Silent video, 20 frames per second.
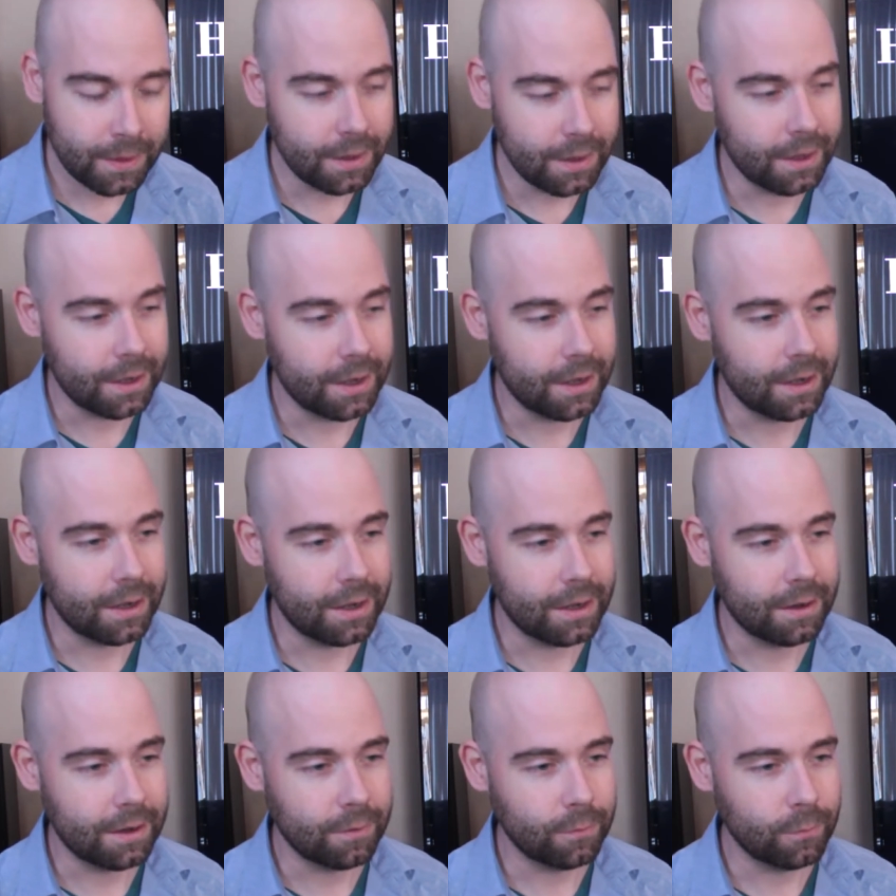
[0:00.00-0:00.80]

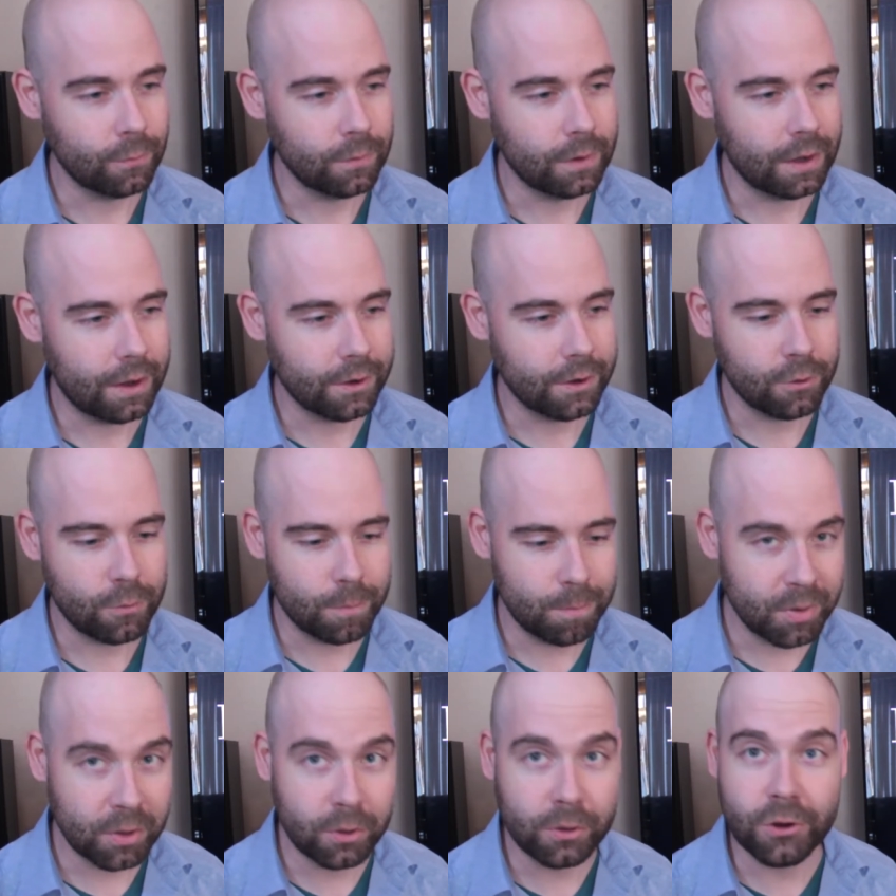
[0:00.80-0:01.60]
How did you
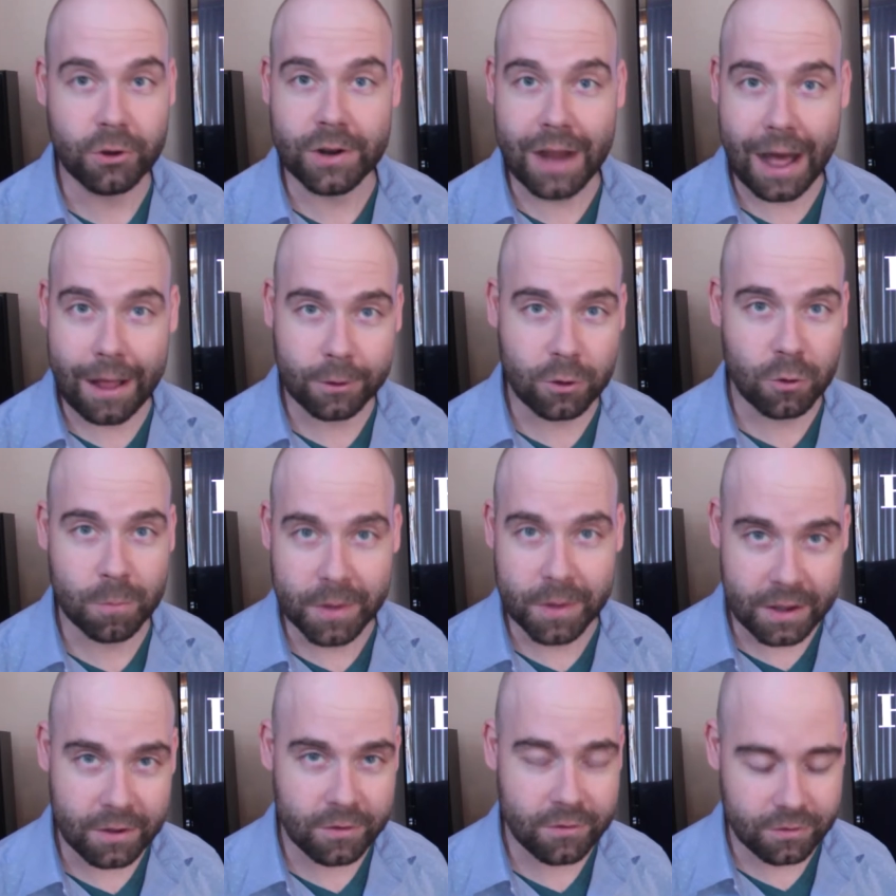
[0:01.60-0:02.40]
build your knowledge
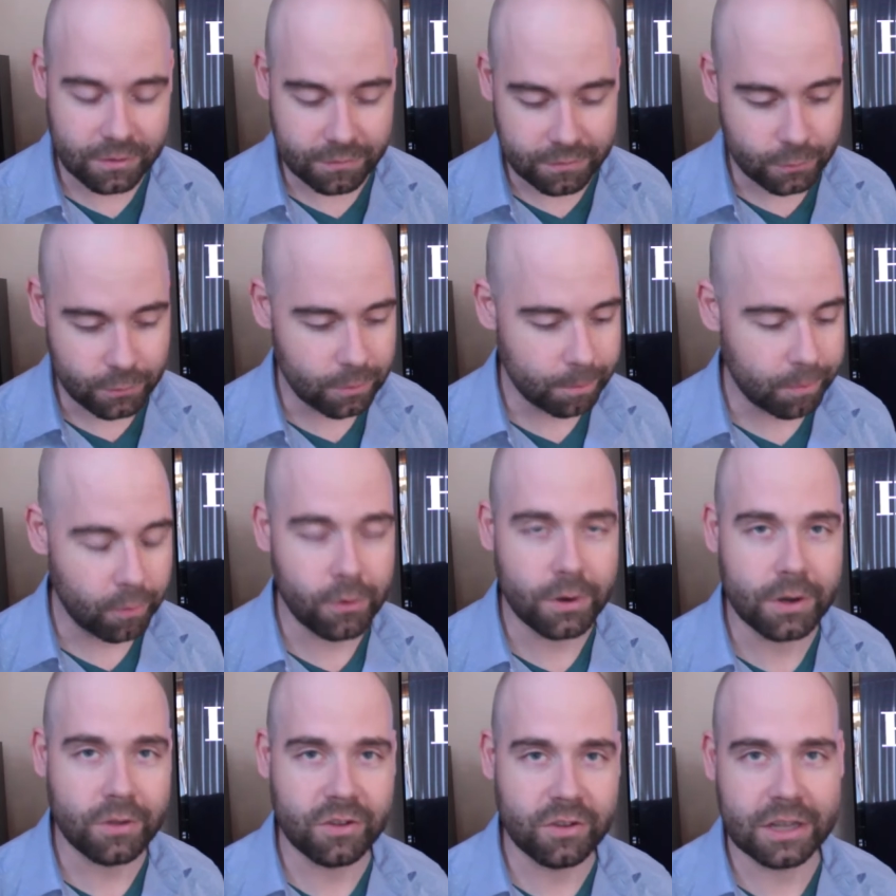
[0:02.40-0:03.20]
base if you were
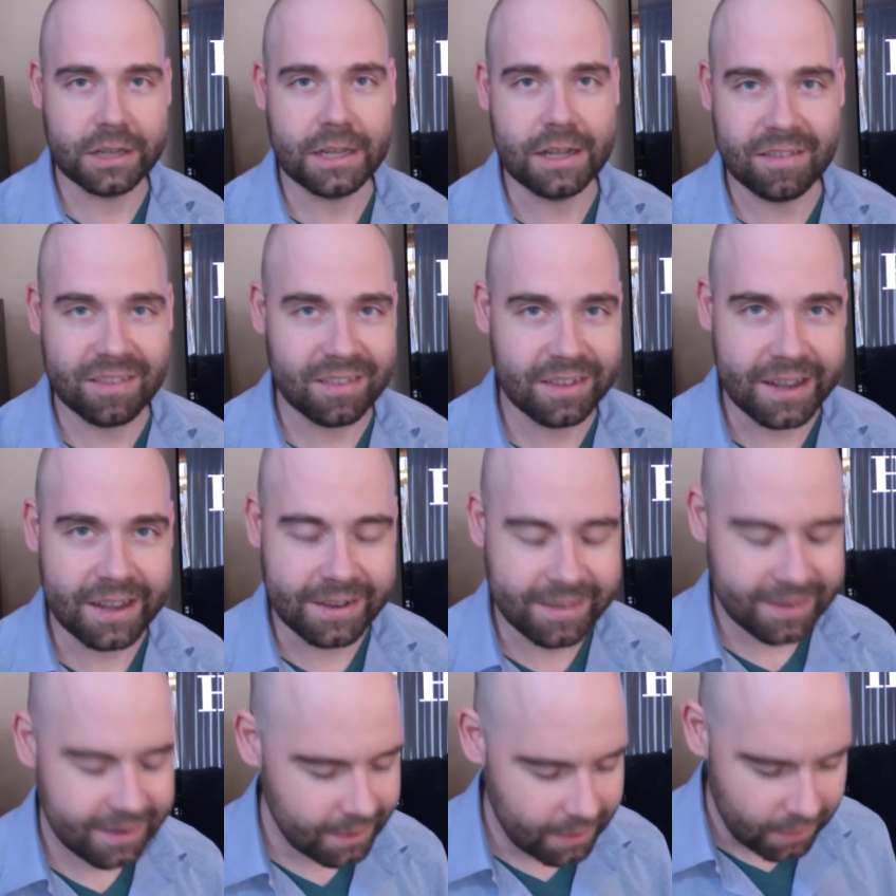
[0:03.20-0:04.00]
born as a clean
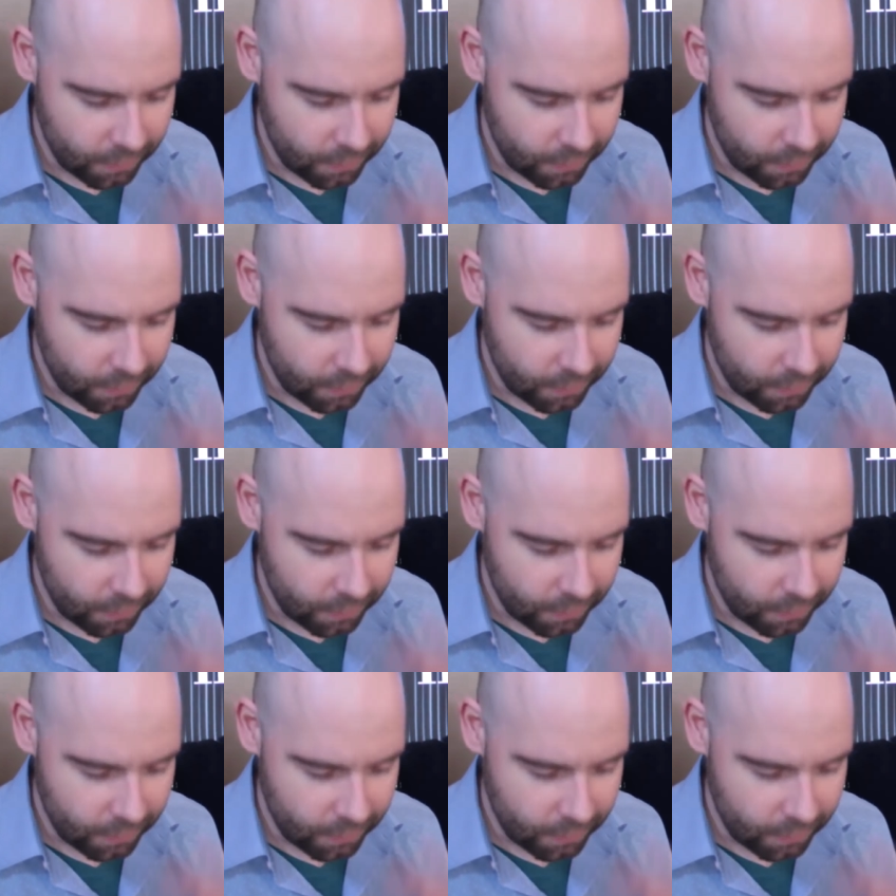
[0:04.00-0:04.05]
slate?